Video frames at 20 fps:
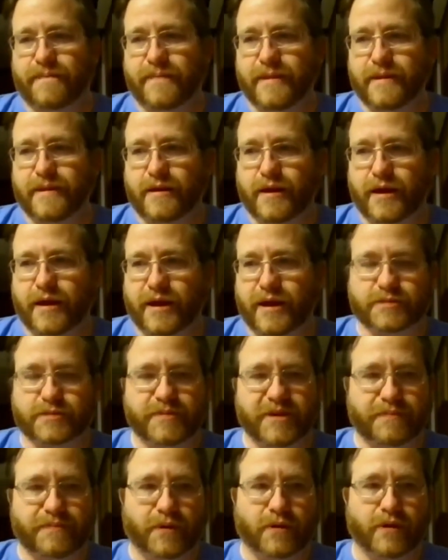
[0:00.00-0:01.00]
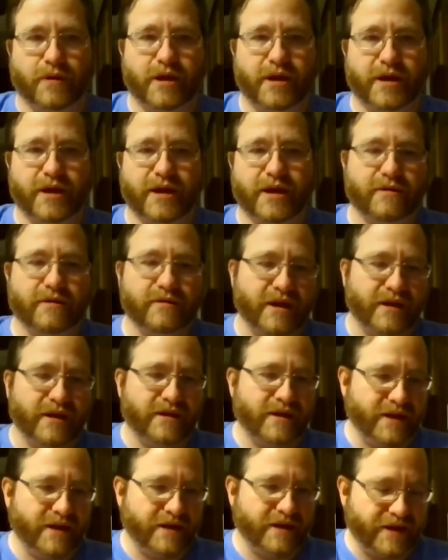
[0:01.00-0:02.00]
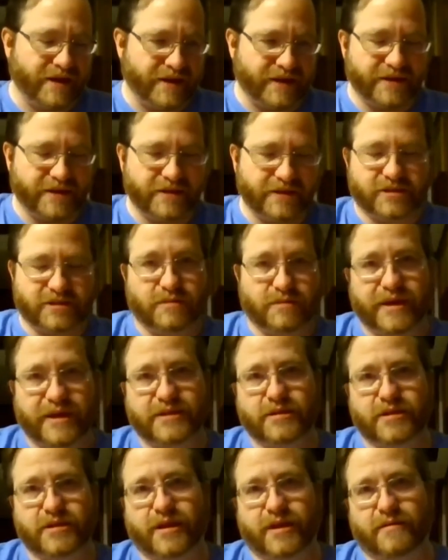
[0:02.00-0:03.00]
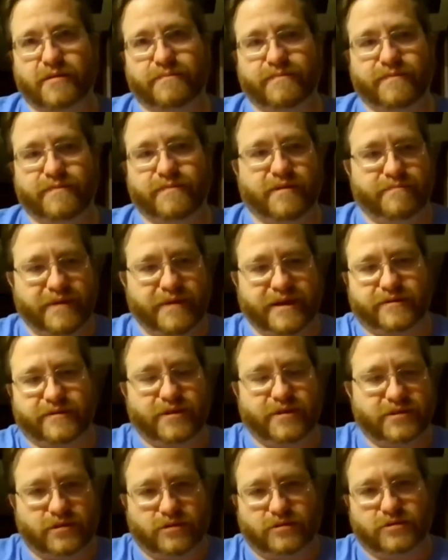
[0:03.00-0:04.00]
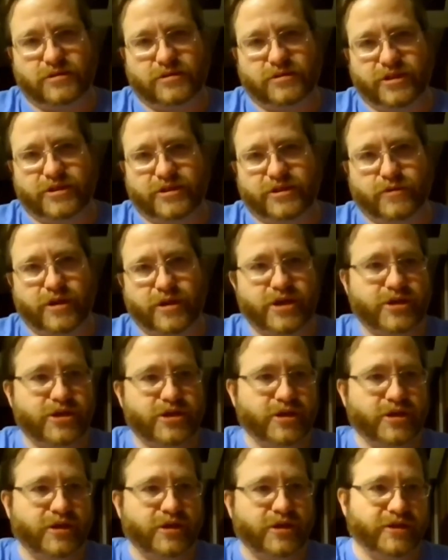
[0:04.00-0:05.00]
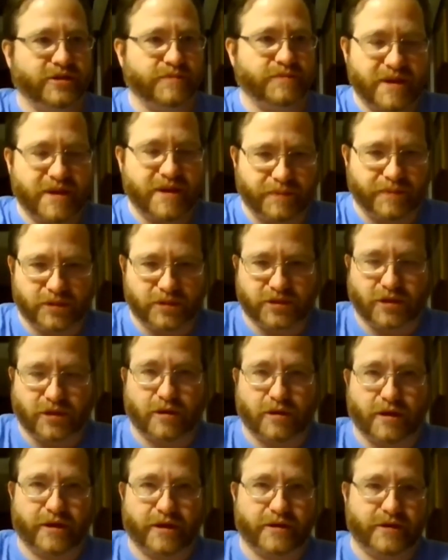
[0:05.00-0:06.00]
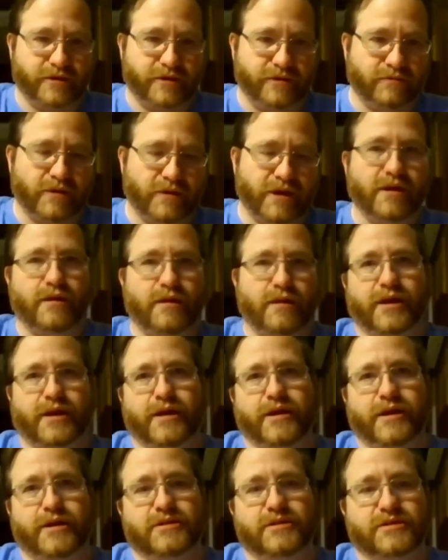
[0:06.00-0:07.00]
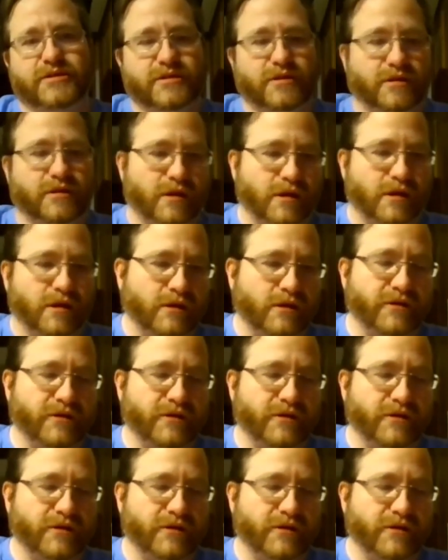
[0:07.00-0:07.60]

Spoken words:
It's been pointed out, and I think this is the best thing about this whole situation, is people are starting to realize all the